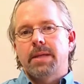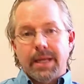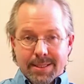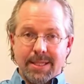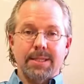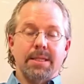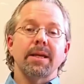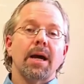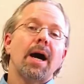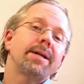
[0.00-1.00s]
They exist
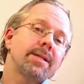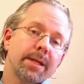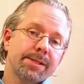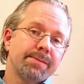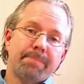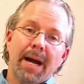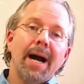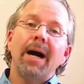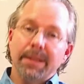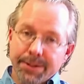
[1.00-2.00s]
in the context of
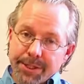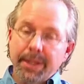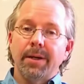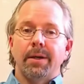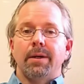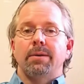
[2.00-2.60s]
biology,